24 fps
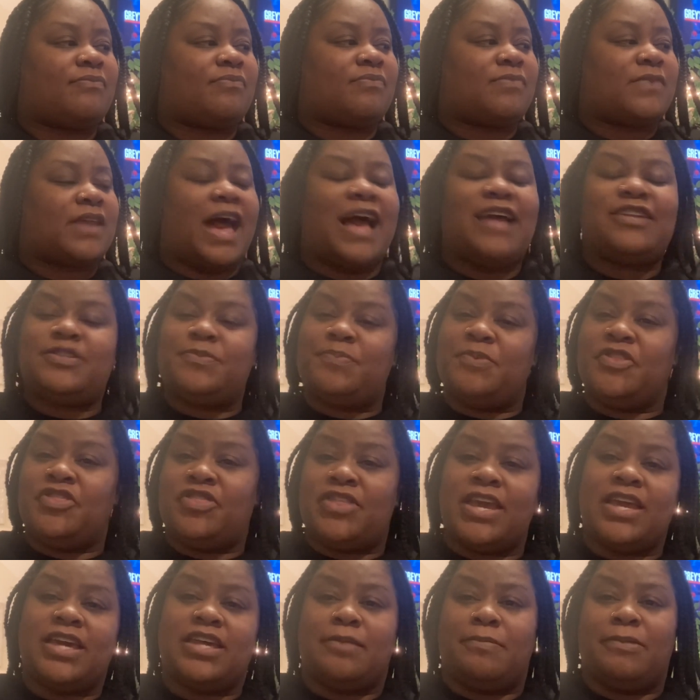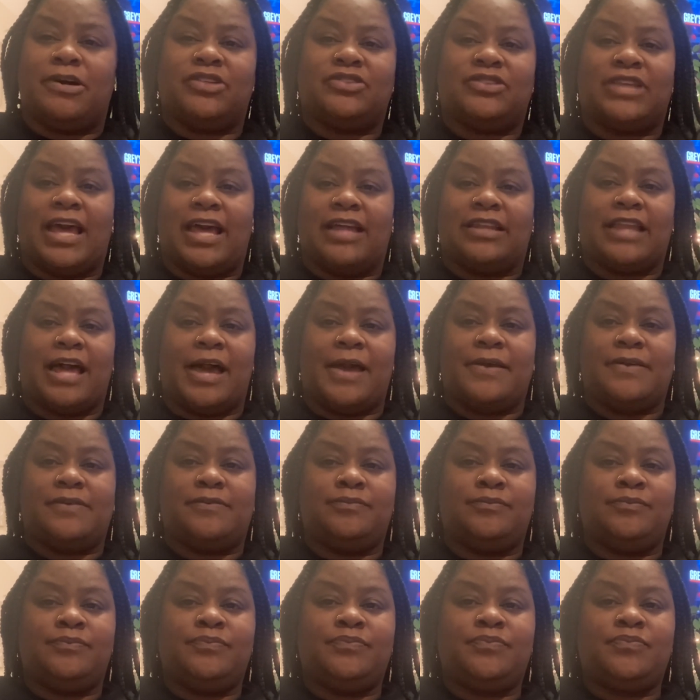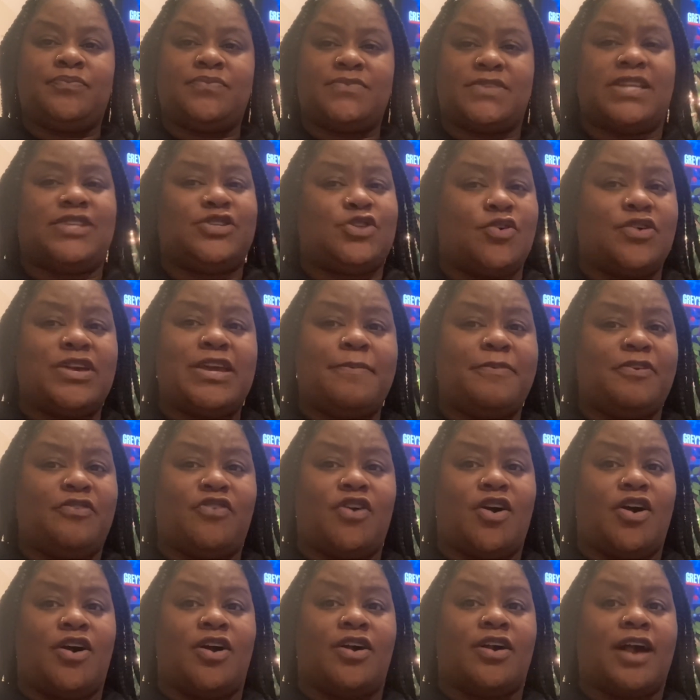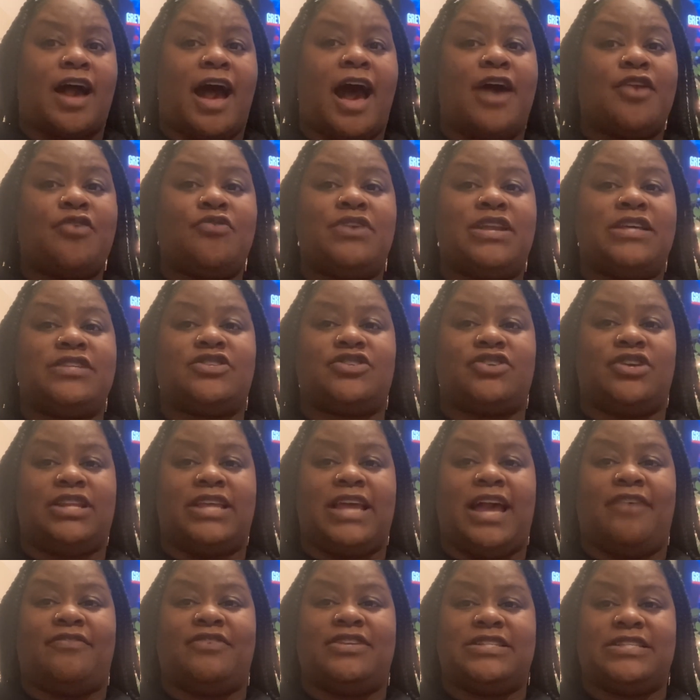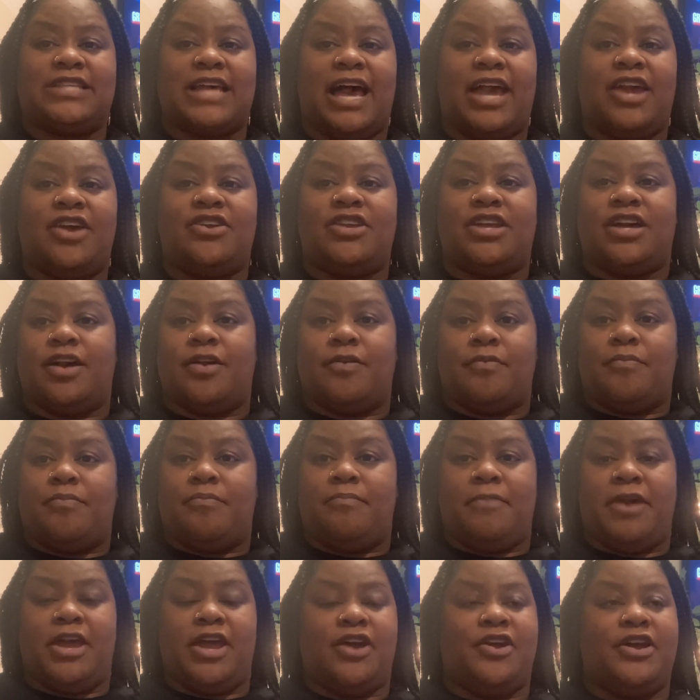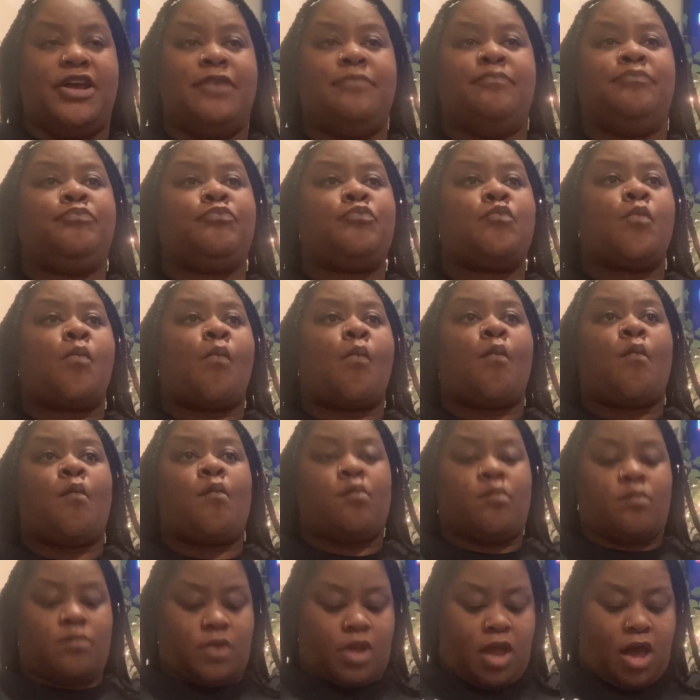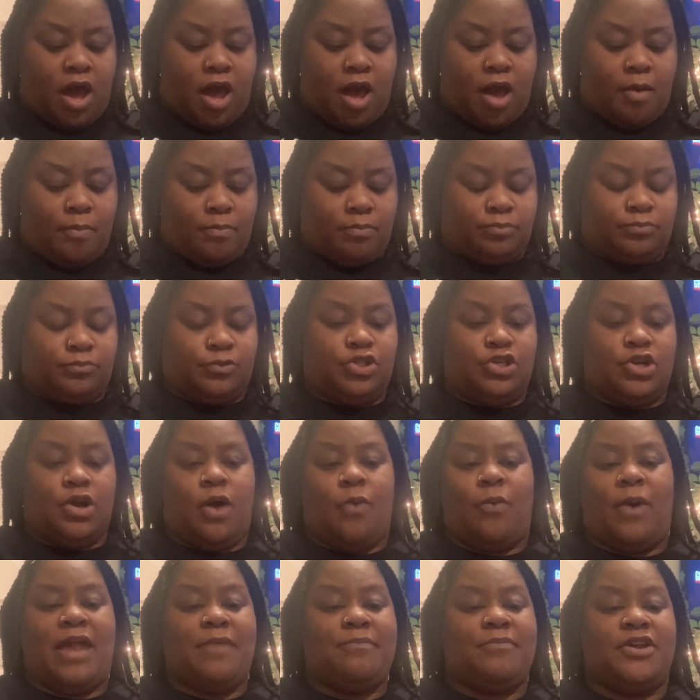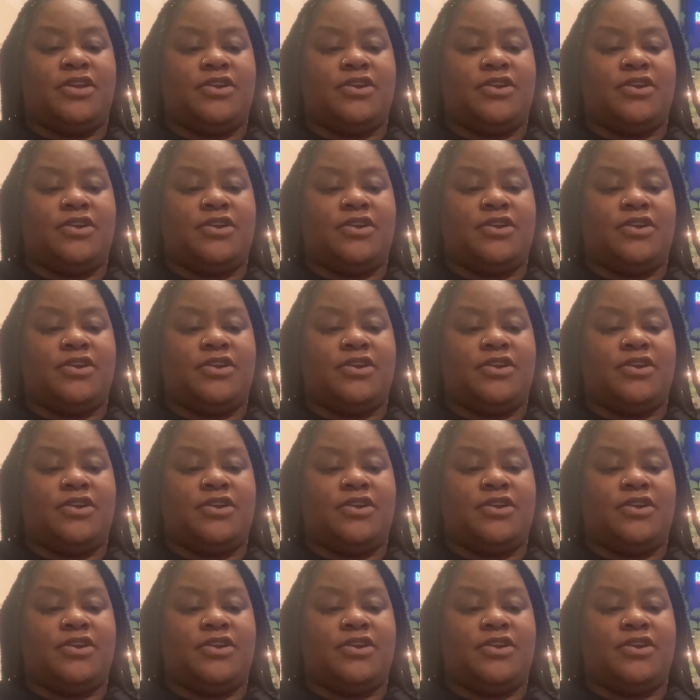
I just be thinking about that. Like, don't get me wrong. I don't necessarily have a desire to marry, you know, a white man or